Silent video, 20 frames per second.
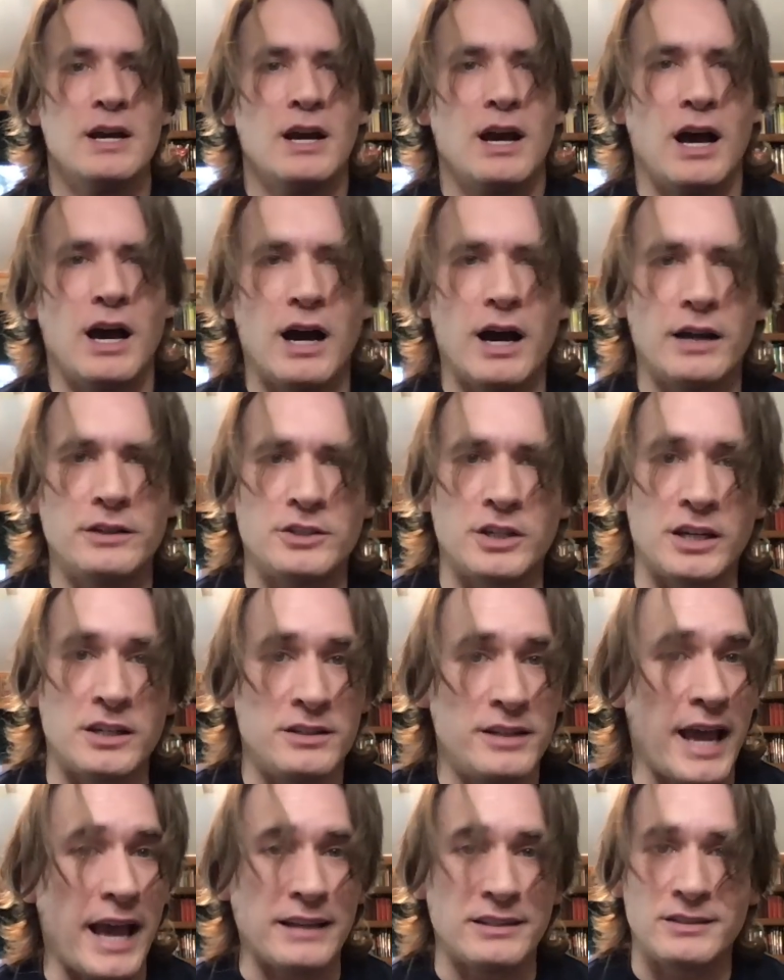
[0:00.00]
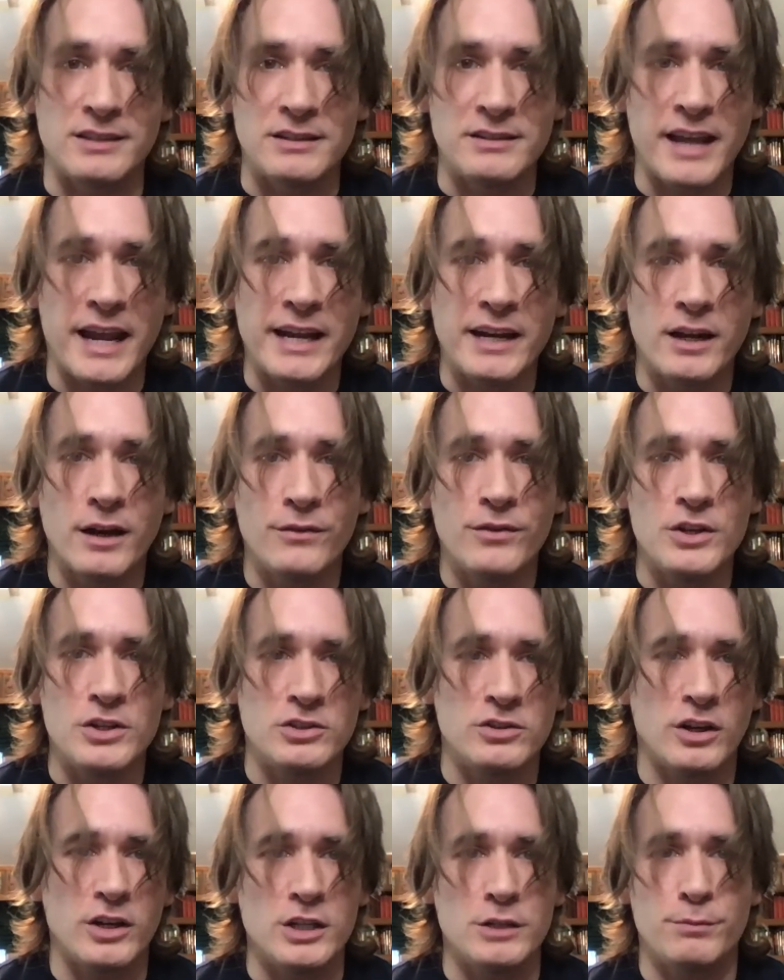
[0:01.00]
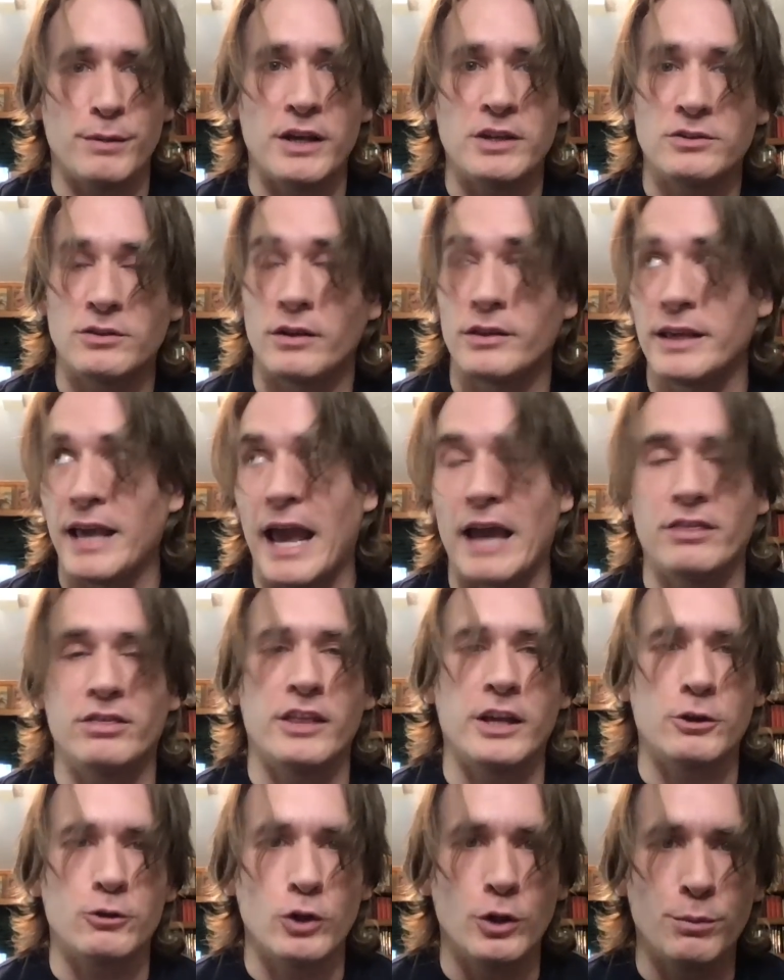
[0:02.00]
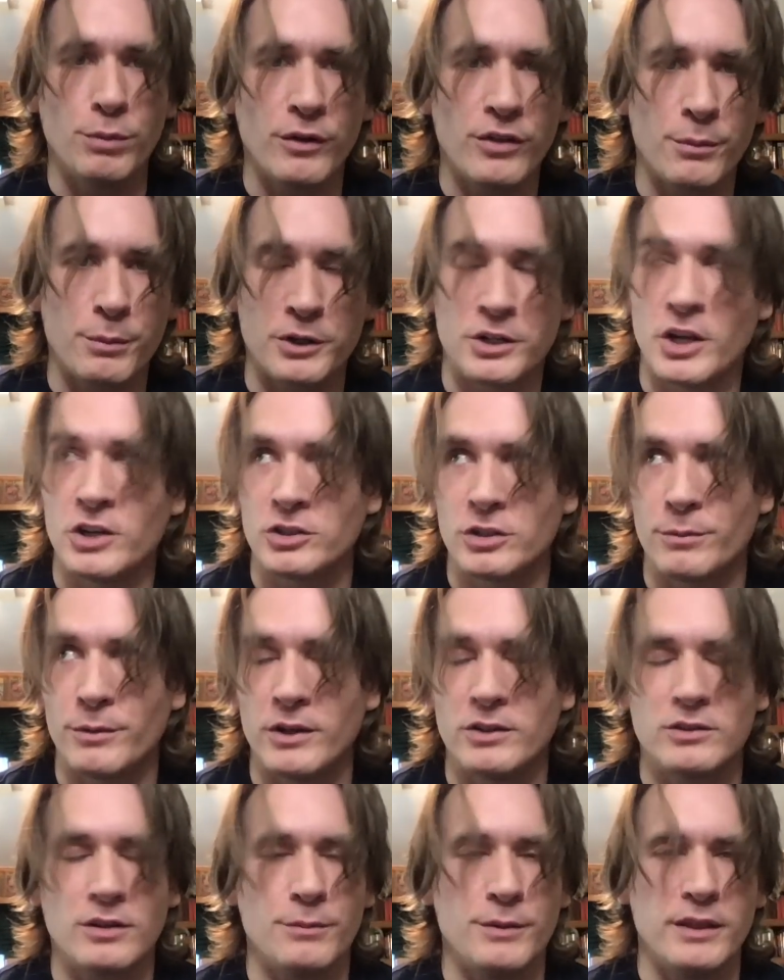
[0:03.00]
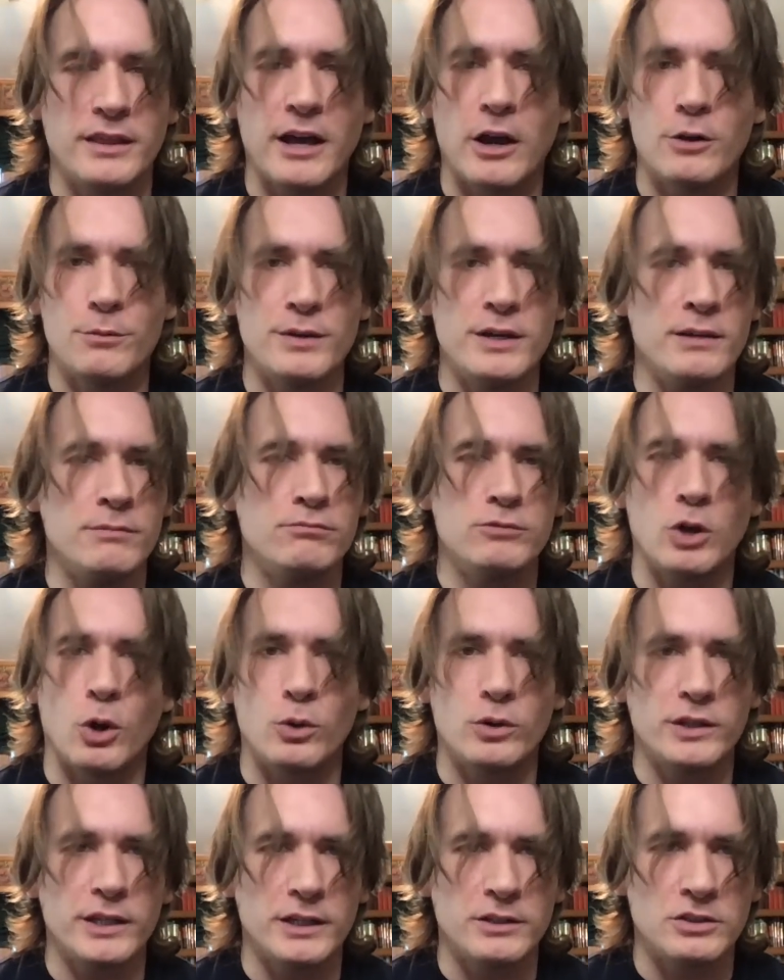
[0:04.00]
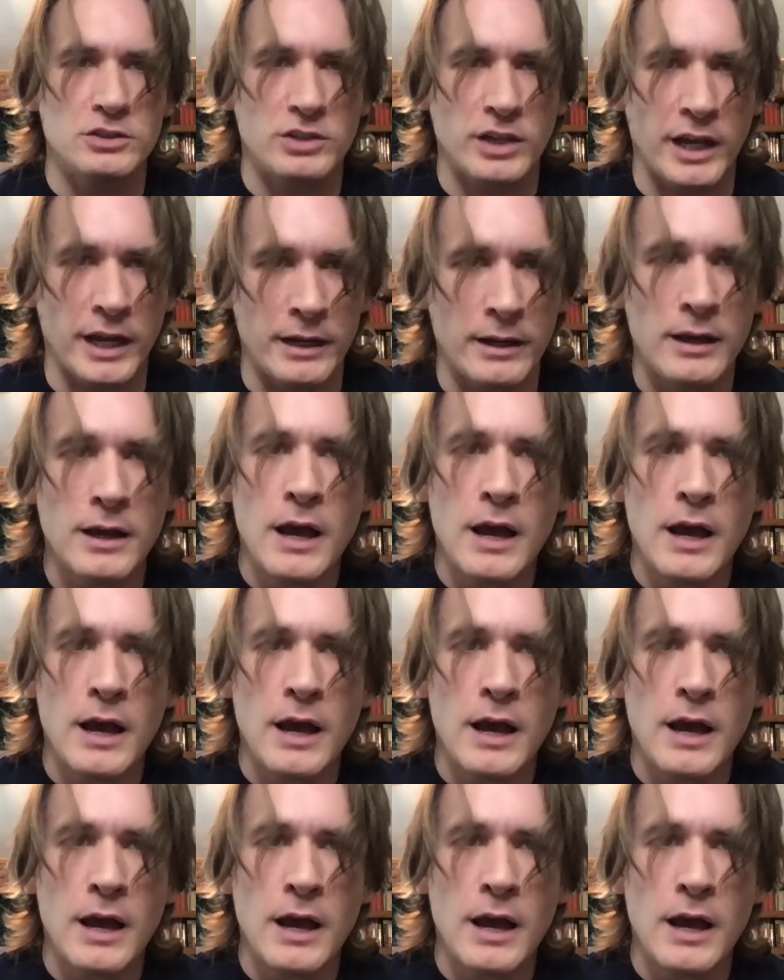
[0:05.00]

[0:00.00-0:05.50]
to contest the data of these studies based on the ethnic group of the participants. I mean, that would be totally insane.